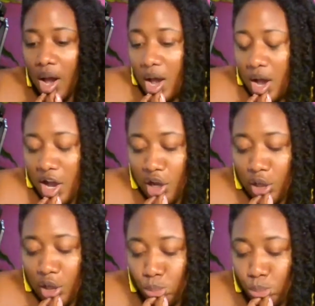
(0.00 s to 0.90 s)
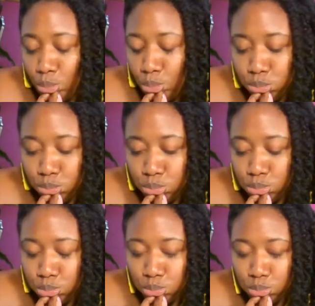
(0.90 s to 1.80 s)

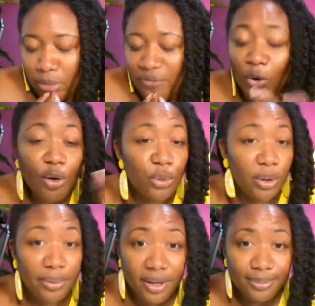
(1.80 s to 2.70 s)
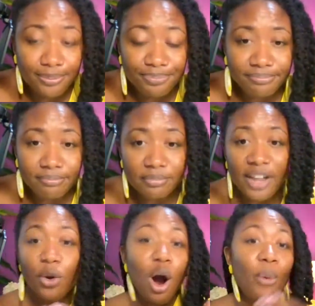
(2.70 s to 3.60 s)
403b,
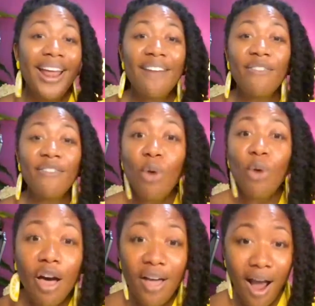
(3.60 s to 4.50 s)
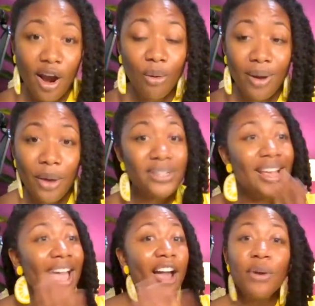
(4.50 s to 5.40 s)
if you already have a Roth IRA, which
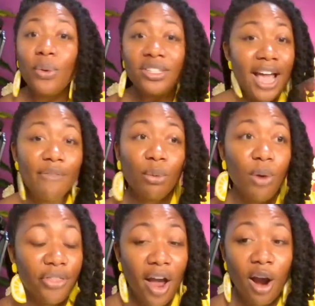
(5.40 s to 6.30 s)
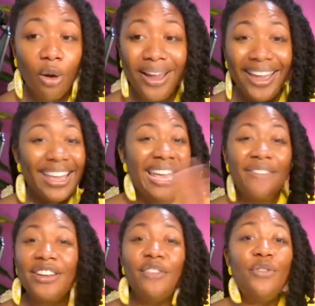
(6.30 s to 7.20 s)
everyone should have a Roth IRA,
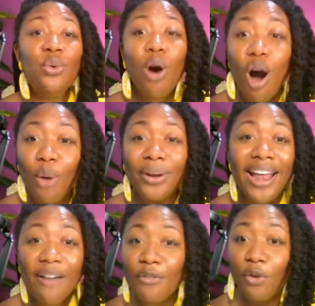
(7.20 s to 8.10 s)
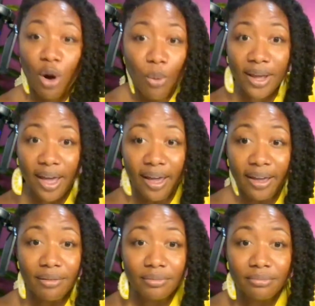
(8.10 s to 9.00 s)
even if you already have a 401k.